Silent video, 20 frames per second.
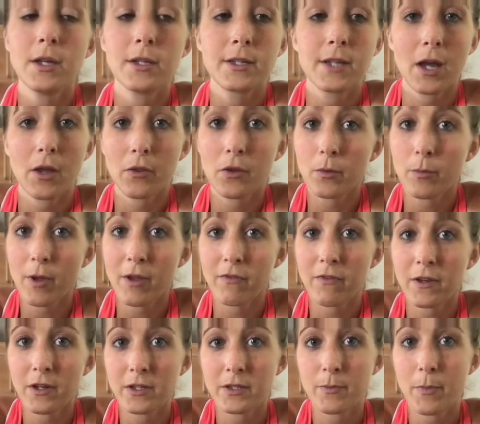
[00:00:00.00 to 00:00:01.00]
Download
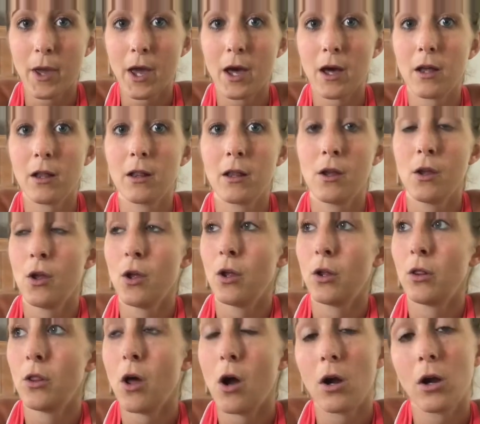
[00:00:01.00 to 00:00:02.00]
MyFitnessPal,
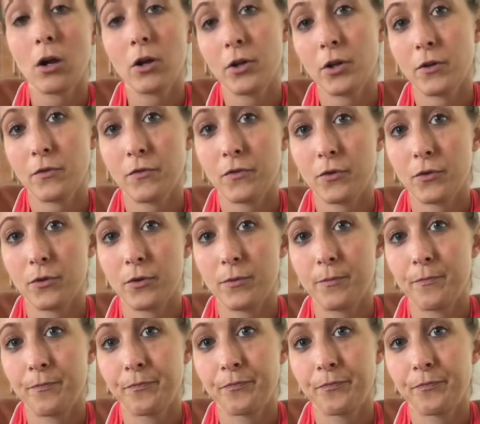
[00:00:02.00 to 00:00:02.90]
log all your food.